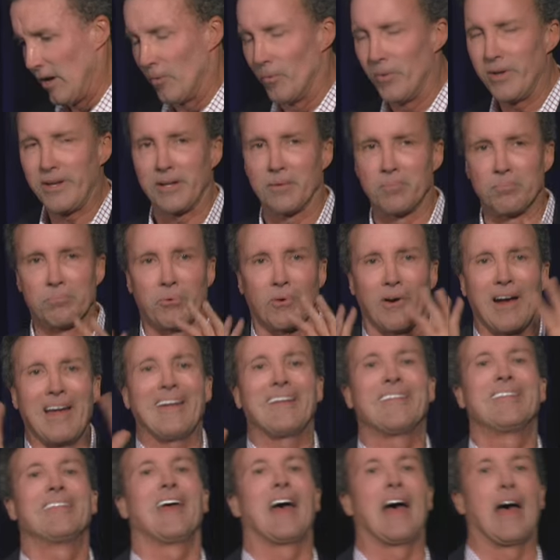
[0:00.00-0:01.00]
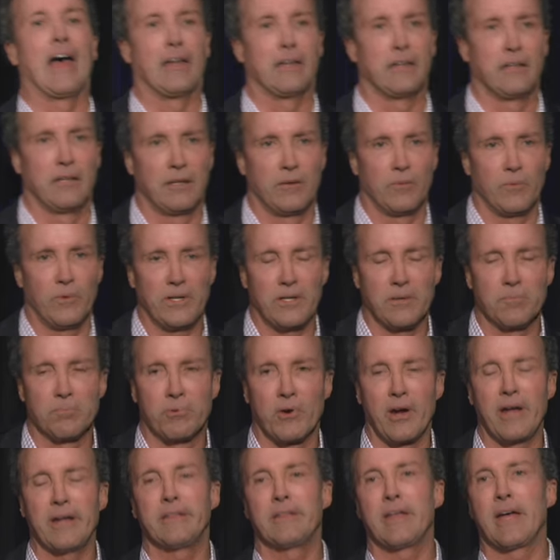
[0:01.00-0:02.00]
We can break that. We can
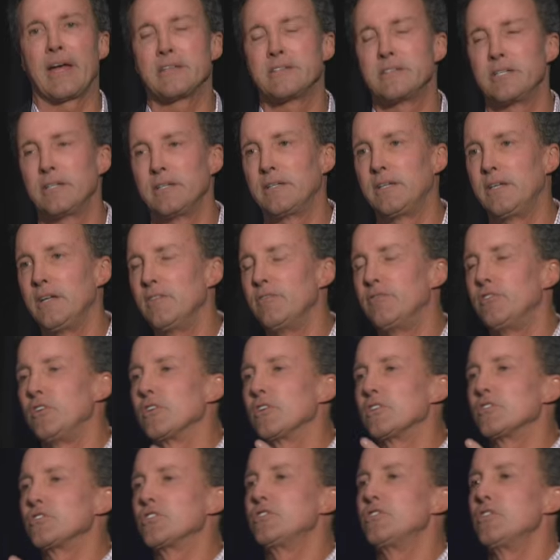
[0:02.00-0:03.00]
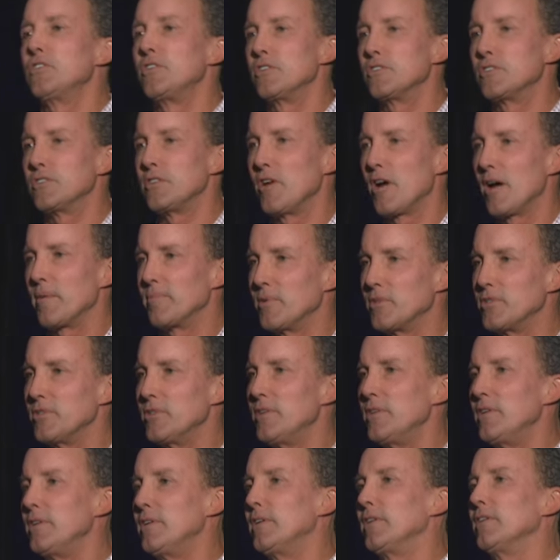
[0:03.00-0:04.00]
break that to give your students the
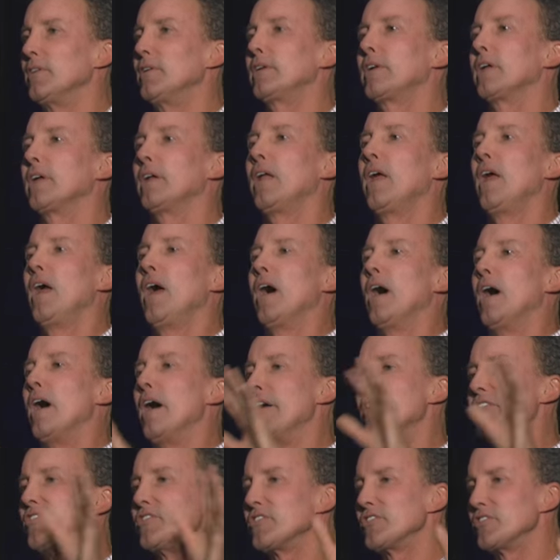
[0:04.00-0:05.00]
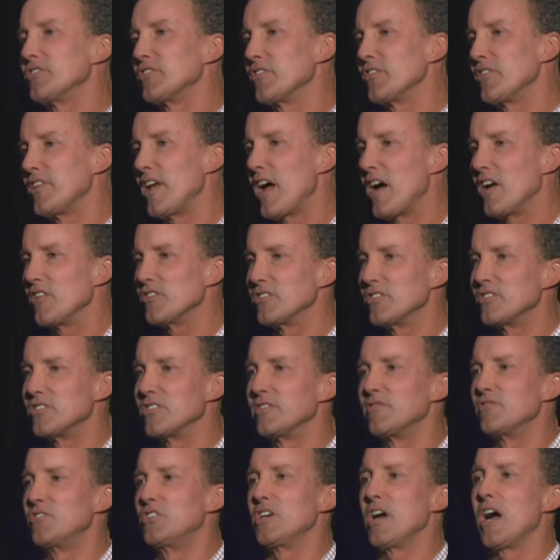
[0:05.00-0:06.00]
opportunity to look at hundreds or thousands
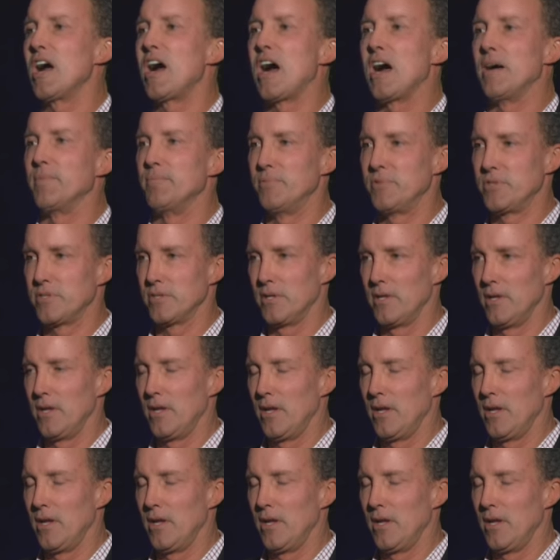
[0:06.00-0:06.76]
of jobs,